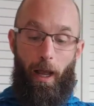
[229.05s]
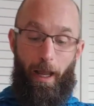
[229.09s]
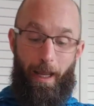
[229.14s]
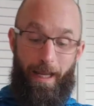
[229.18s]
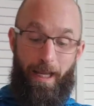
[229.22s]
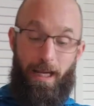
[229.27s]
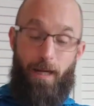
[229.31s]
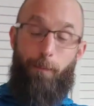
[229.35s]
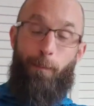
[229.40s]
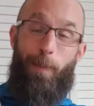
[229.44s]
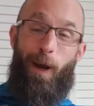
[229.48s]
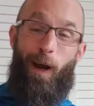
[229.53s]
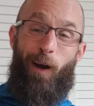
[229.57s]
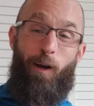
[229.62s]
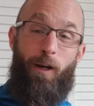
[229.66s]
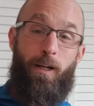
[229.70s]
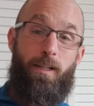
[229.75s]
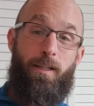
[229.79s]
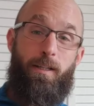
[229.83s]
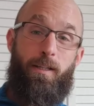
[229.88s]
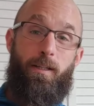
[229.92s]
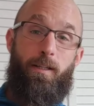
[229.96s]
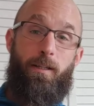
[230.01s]
In
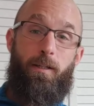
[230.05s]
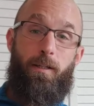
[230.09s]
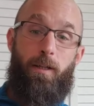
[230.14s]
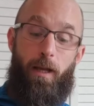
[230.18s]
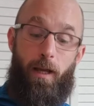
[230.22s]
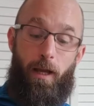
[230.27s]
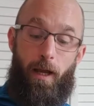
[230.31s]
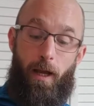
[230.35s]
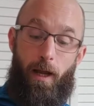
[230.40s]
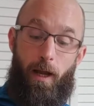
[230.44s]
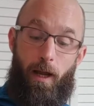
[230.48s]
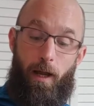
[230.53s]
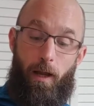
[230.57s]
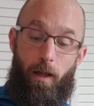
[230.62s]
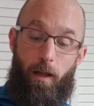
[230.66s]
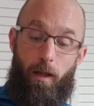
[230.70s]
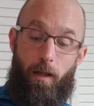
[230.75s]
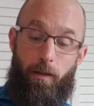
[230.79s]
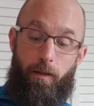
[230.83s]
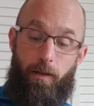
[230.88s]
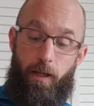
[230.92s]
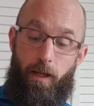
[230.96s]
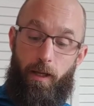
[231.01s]
Paris,
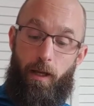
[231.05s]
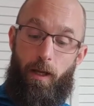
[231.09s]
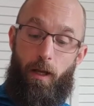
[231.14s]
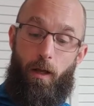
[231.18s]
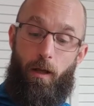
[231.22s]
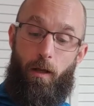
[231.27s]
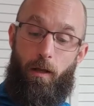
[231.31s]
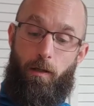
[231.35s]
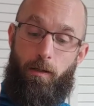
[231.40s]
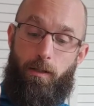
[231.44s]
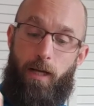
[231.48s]
the